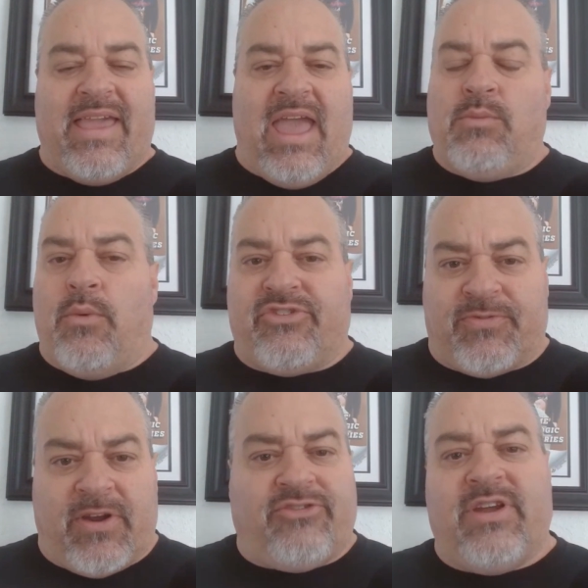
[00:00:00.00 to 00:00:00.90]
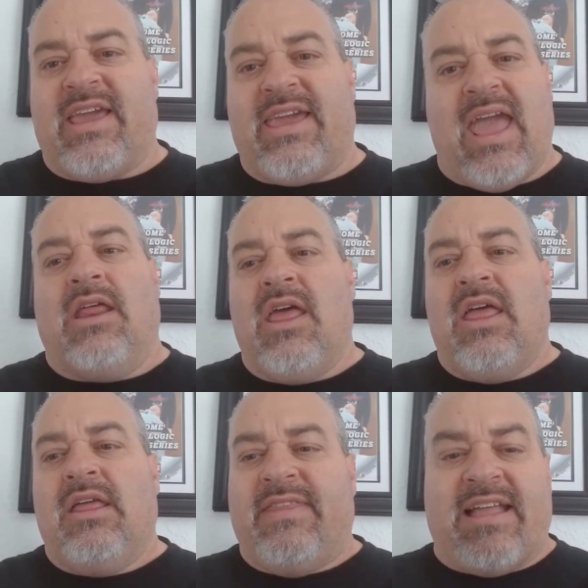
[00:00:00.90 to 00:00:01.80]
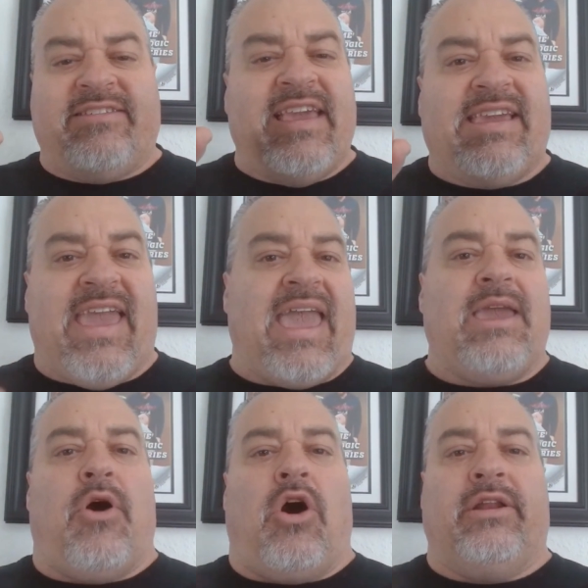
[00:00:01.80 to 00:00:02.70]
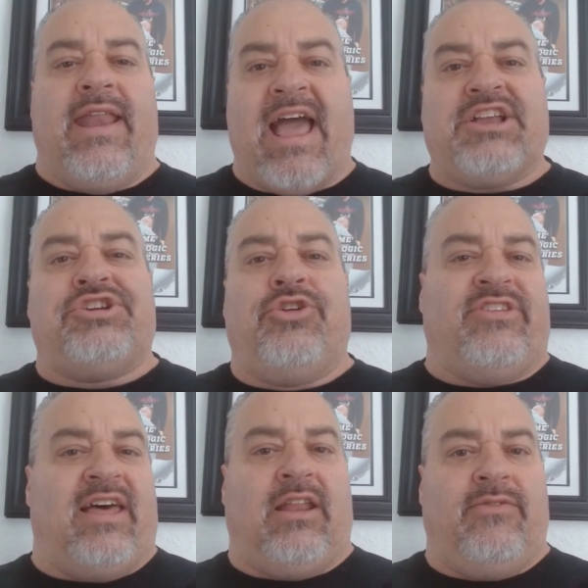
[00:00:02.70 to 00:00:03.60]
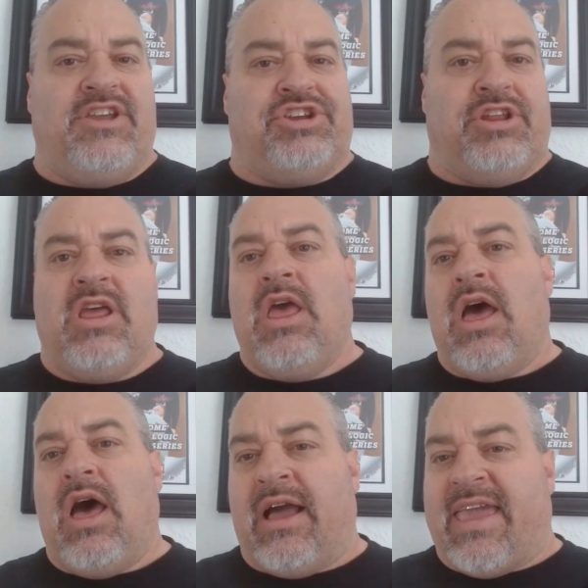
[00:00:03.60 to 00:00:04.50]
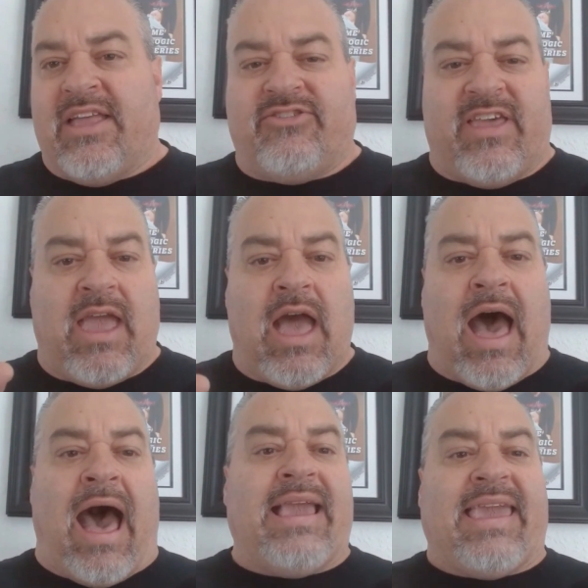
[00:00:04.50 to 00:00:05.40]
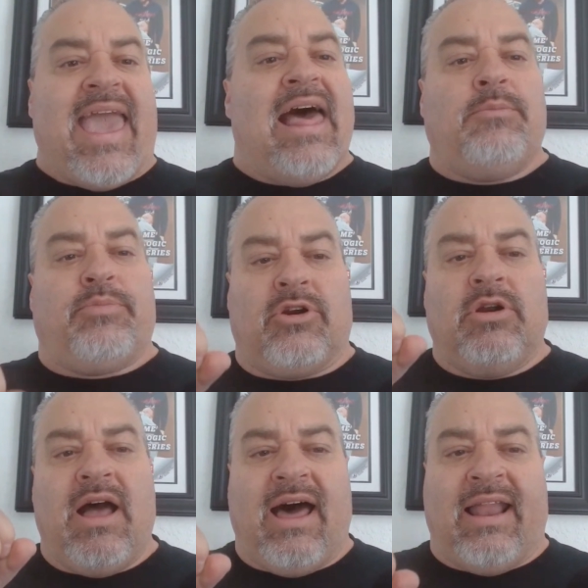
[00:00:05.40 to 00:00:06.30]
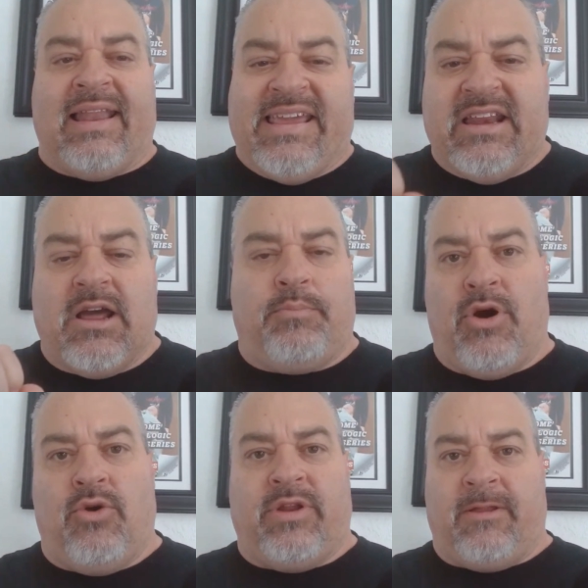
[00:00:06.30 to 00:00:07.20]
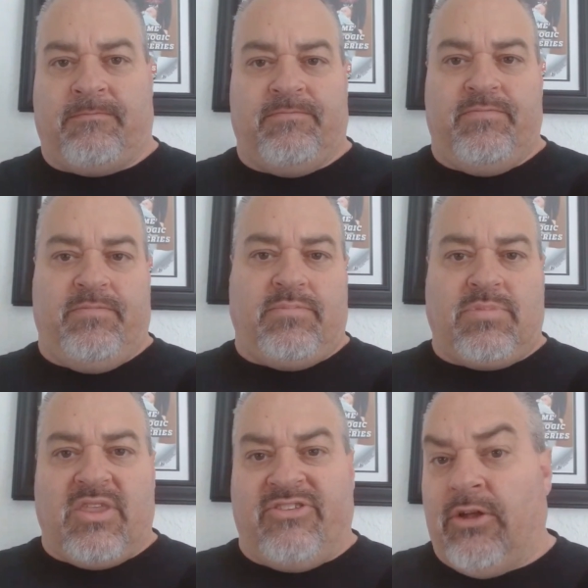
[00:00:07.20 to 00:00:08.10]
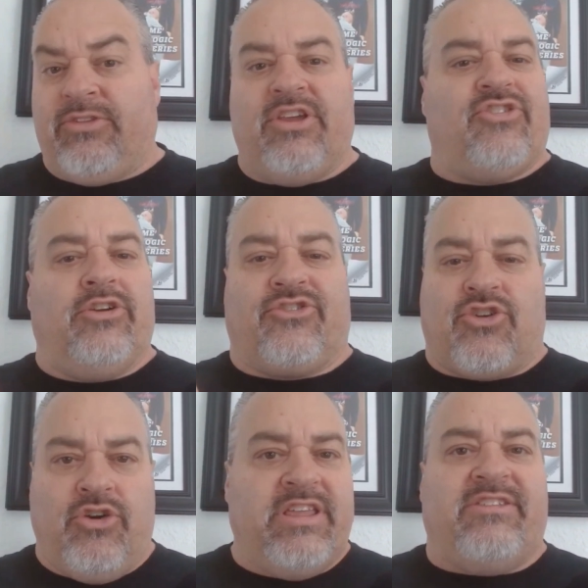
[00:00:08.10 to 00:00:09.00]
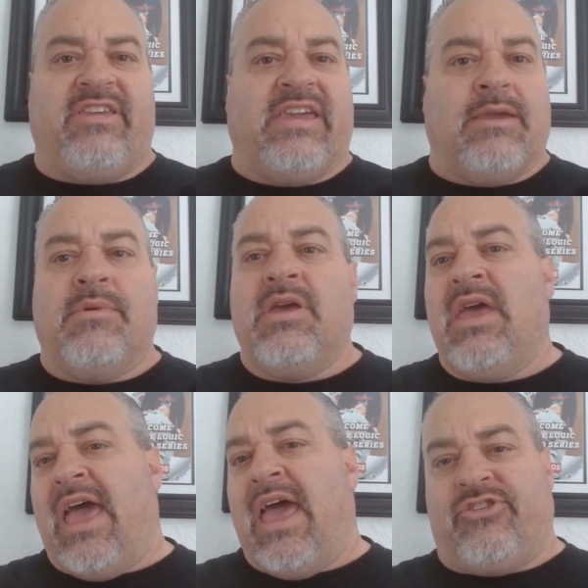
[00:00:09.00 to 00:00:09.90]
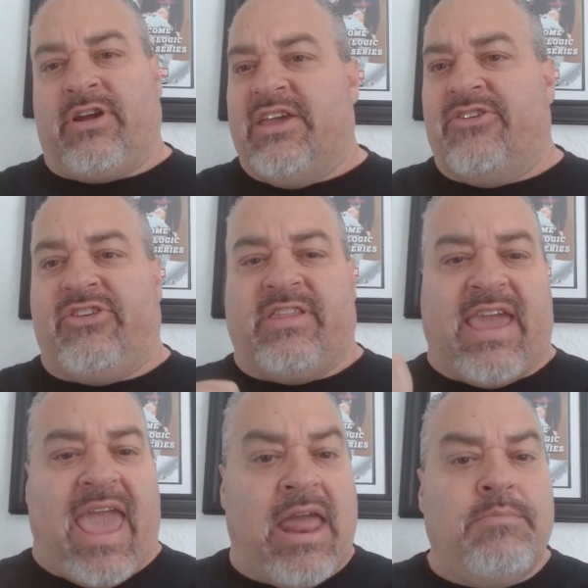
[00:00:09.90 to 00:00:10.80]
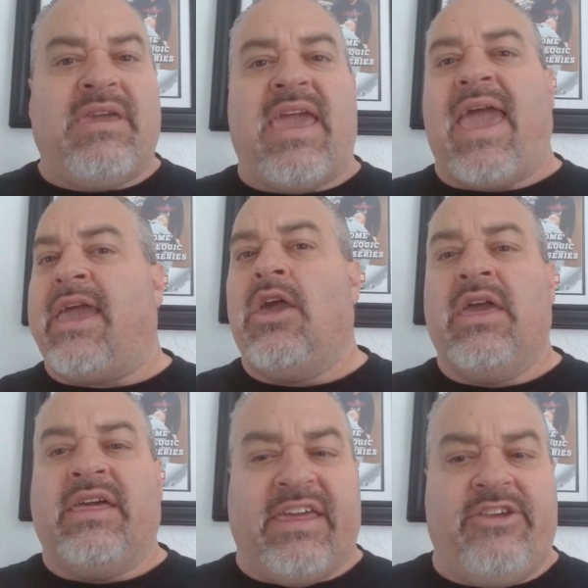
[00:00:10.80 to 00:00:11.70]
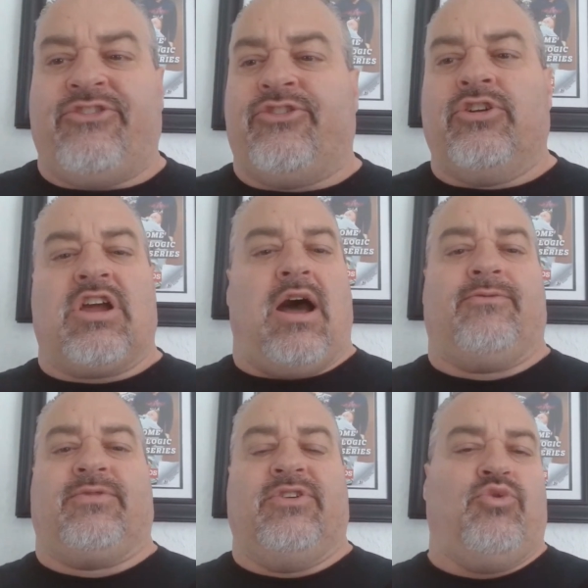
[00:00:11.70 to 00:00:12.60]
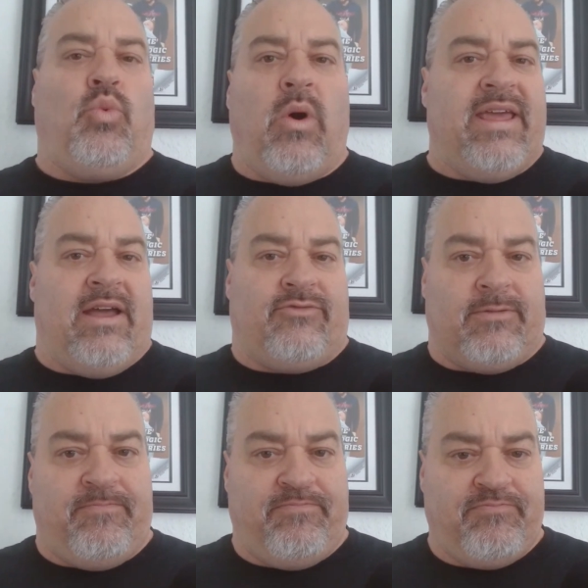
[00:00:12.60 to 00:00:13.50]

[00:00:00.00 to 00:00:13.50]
And what was frustrating, again, that's a game on national television against a high-caliber elite opponent. Celtics are as good a team as there is in the NBA, Eastern Conference, whatever.